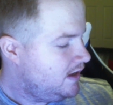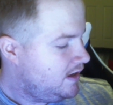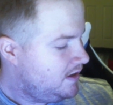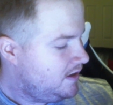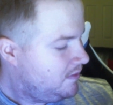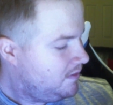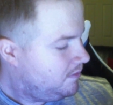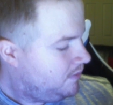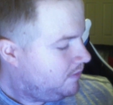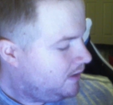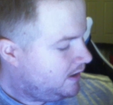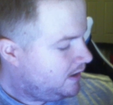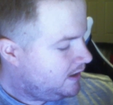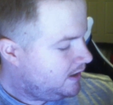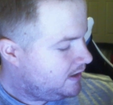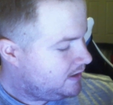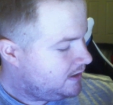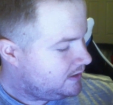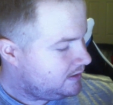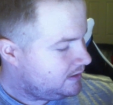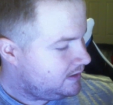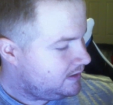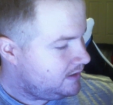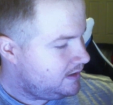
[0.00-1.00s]
But
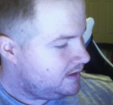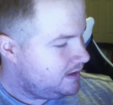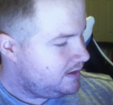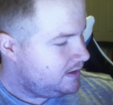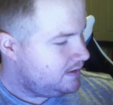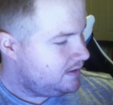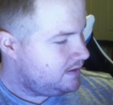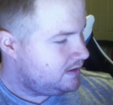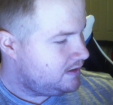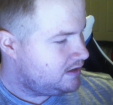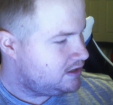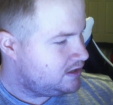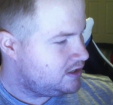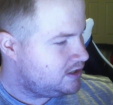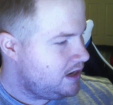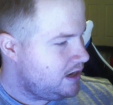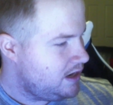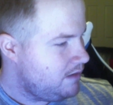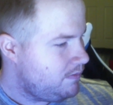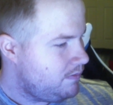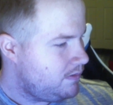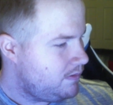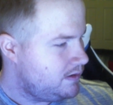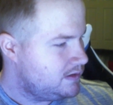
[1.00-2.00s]
the
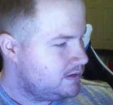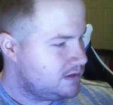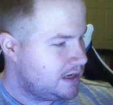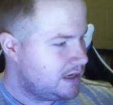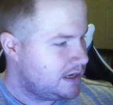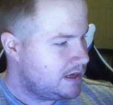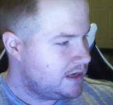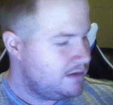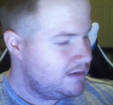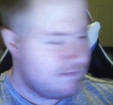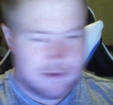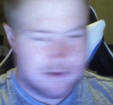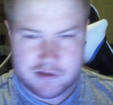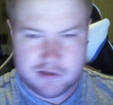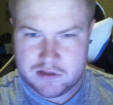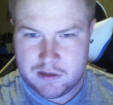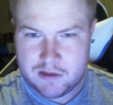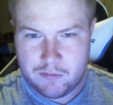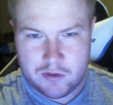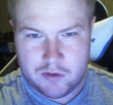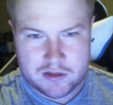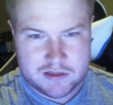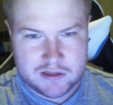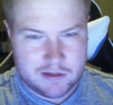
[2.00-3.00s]
shape is like even
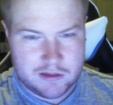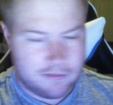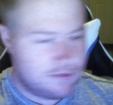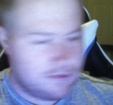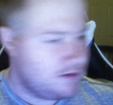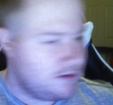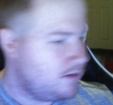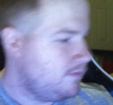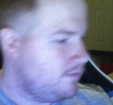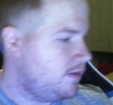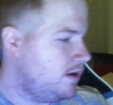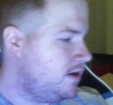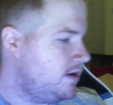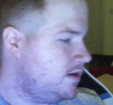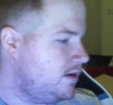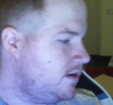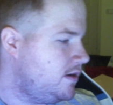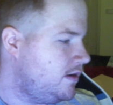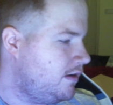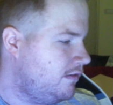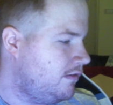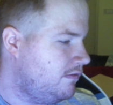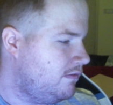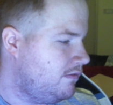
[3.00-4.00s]
somewhat similar, but
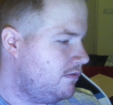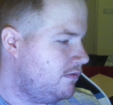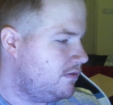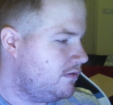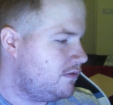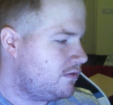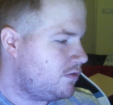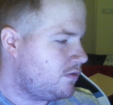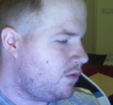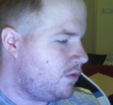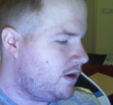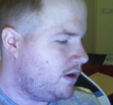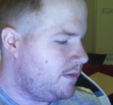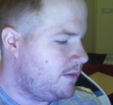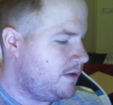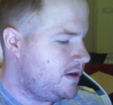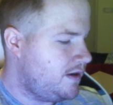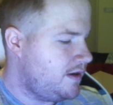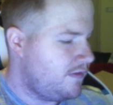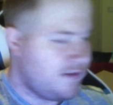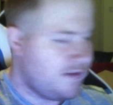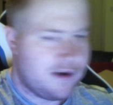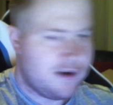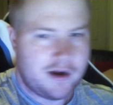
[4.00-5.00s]
quite a bit
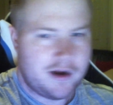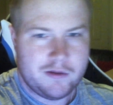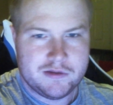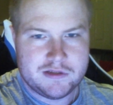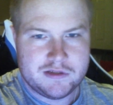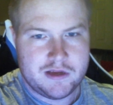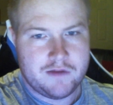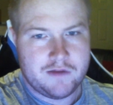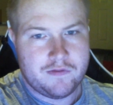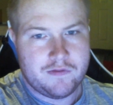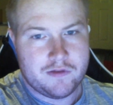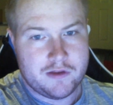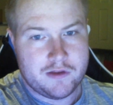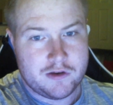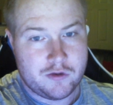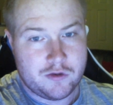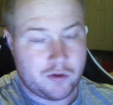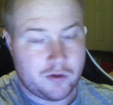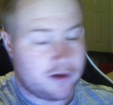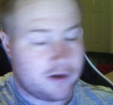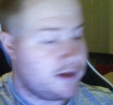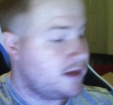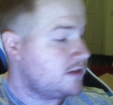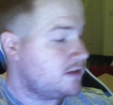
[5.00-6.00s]
different, I would say, for the Torq
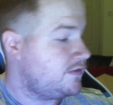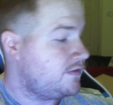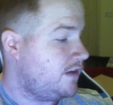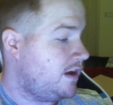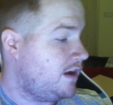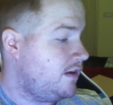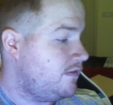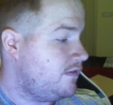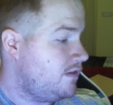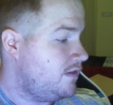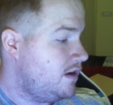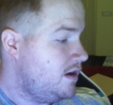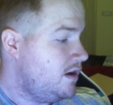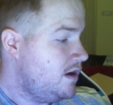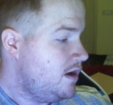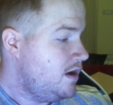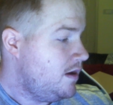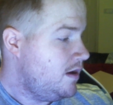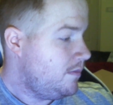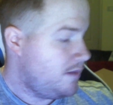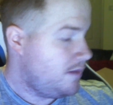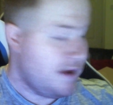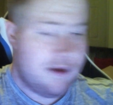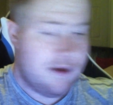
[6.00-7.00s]
X5.
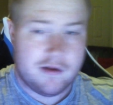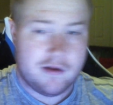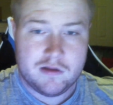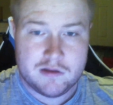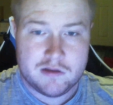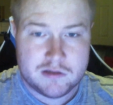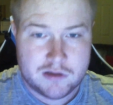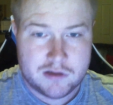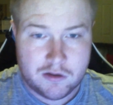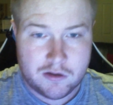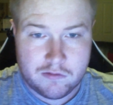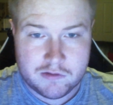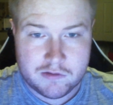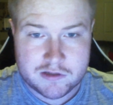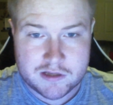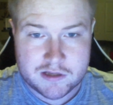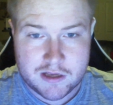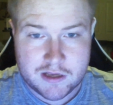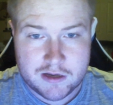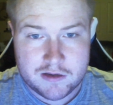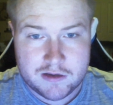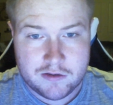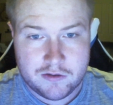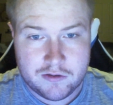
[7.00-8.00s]
But yeah, so let's
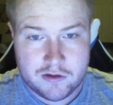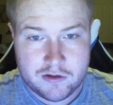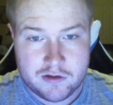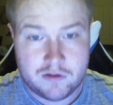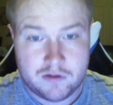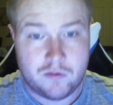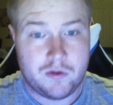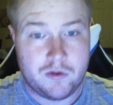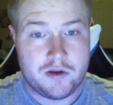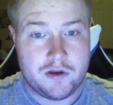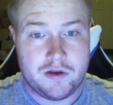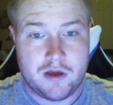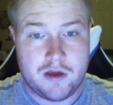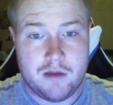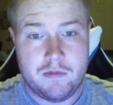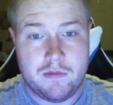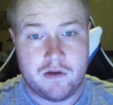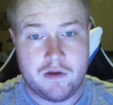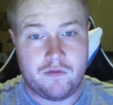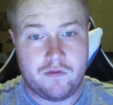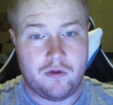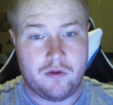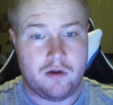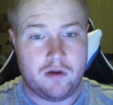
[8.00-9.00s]
get into what you came here
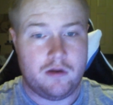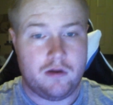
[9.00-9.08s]
for,